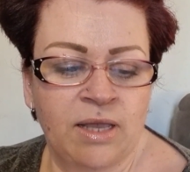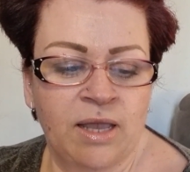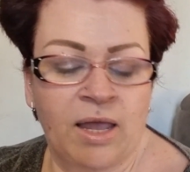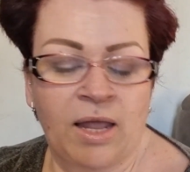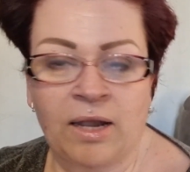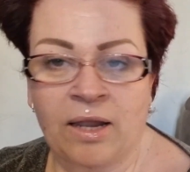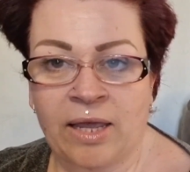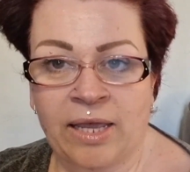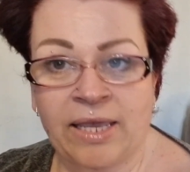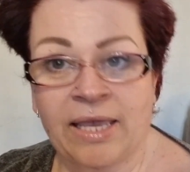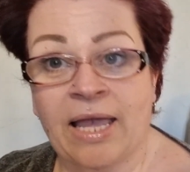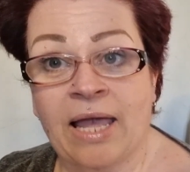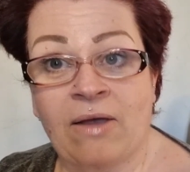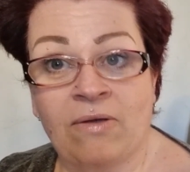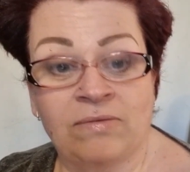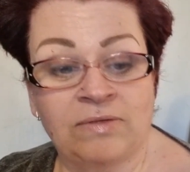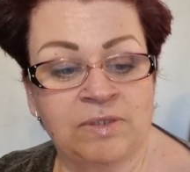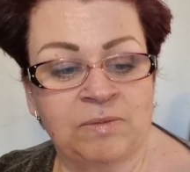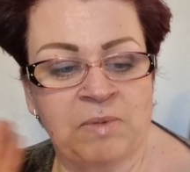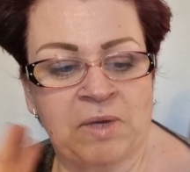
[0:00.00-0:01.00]
I like
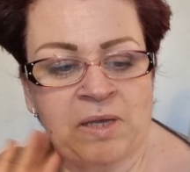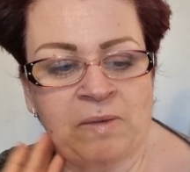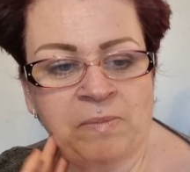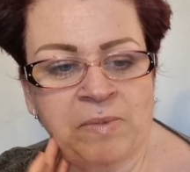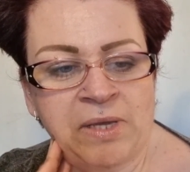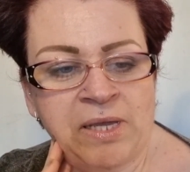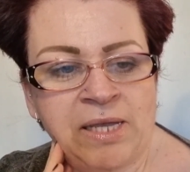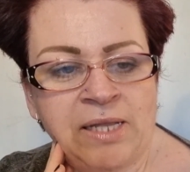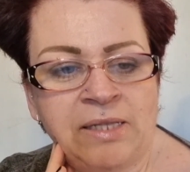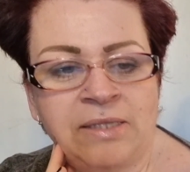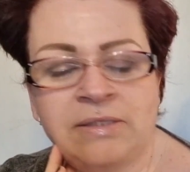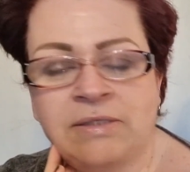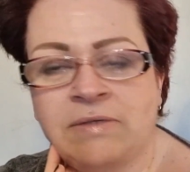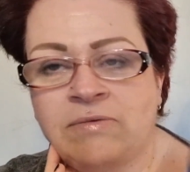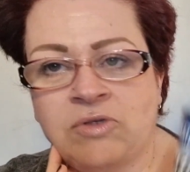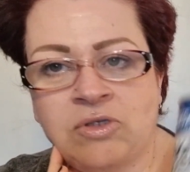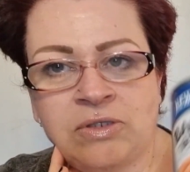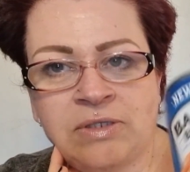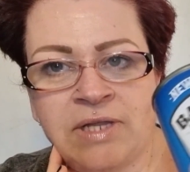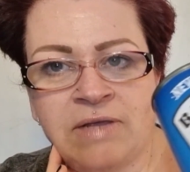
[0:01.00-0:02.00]
Aldi baked beans. I've
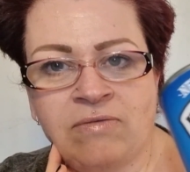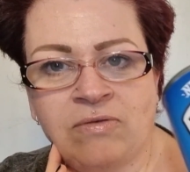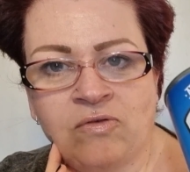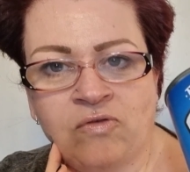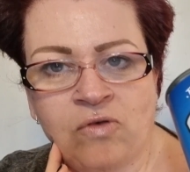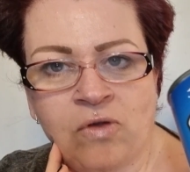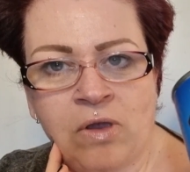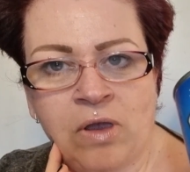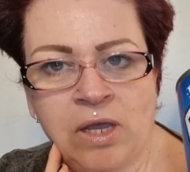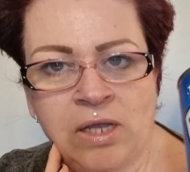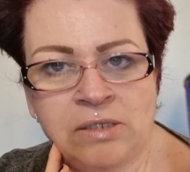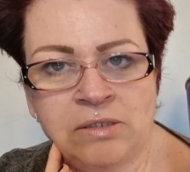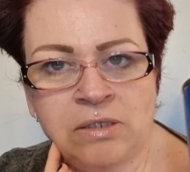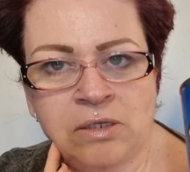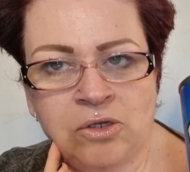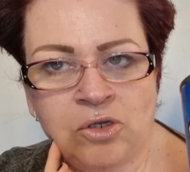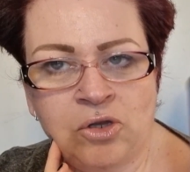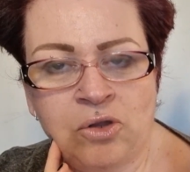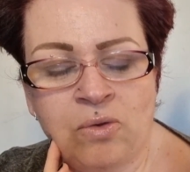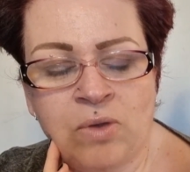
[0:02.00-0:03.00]
just never tried
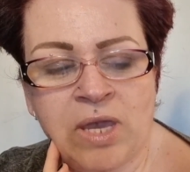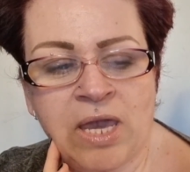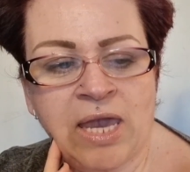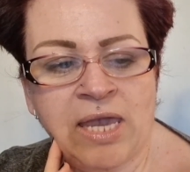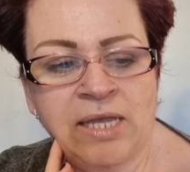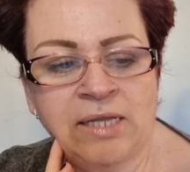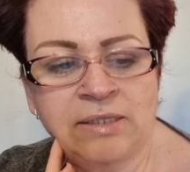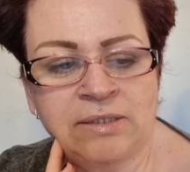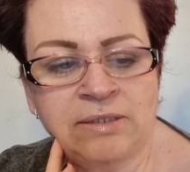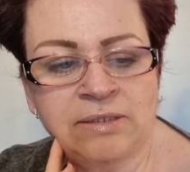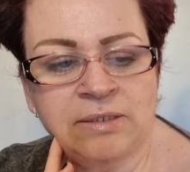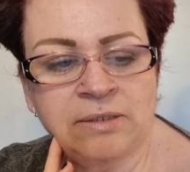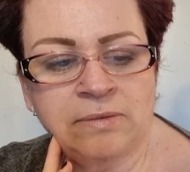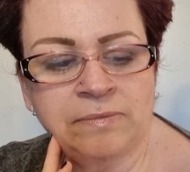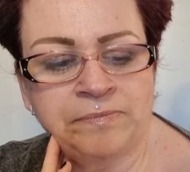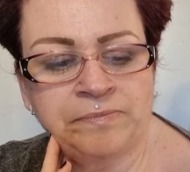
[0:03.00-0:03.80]
Newgate.